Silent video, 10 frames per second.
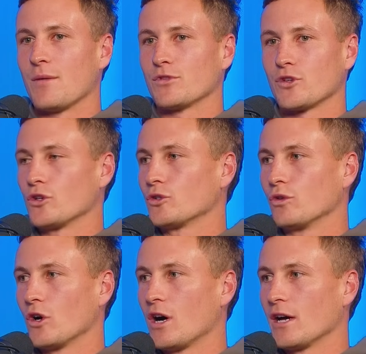social
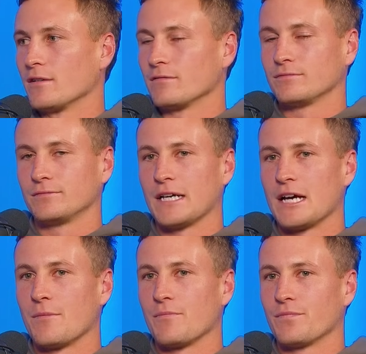guy,
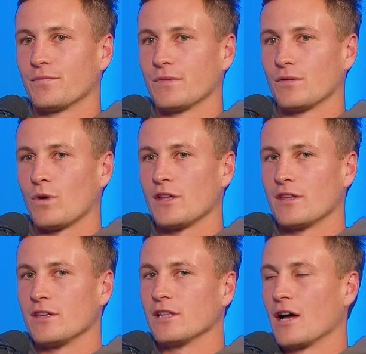and one
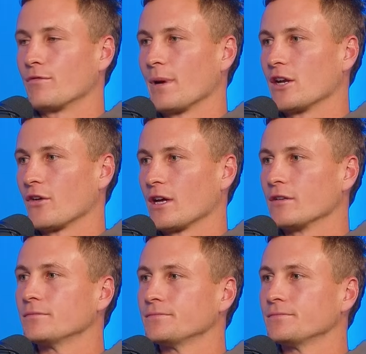that you love being around.